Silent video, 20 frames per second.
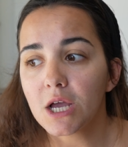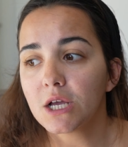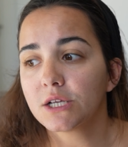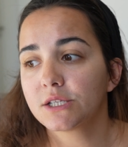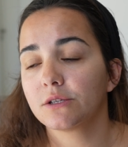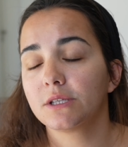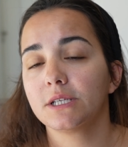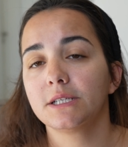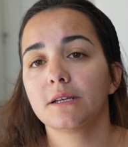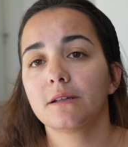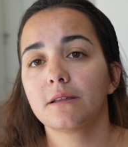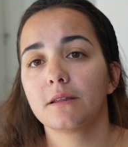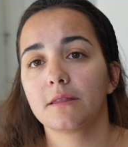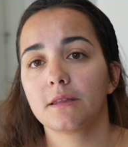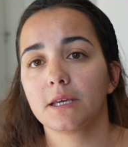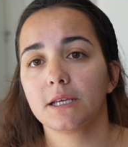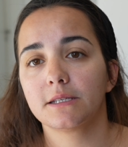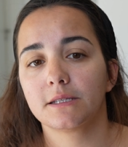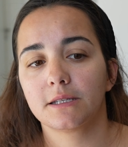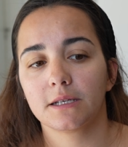So these are the
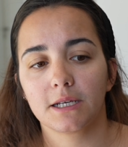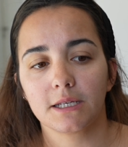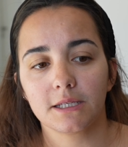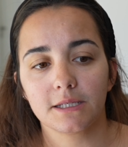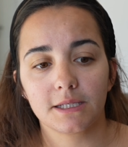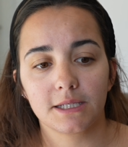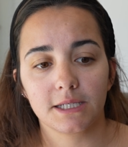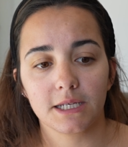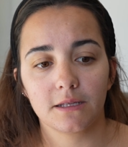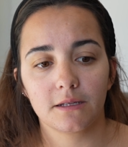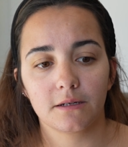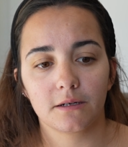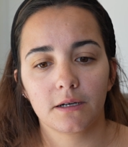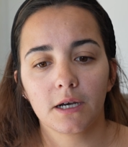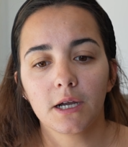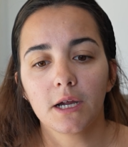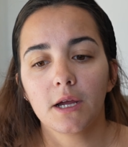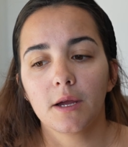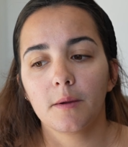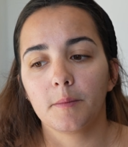things to consider,
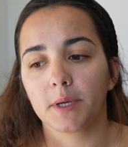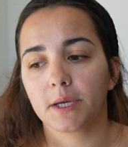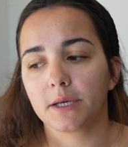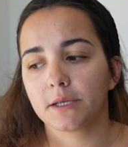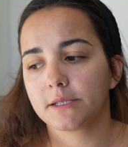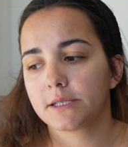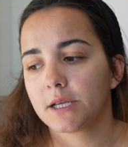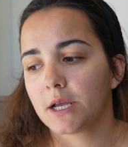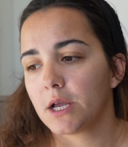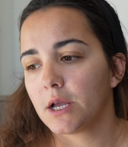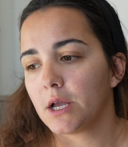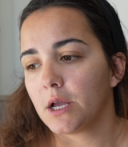because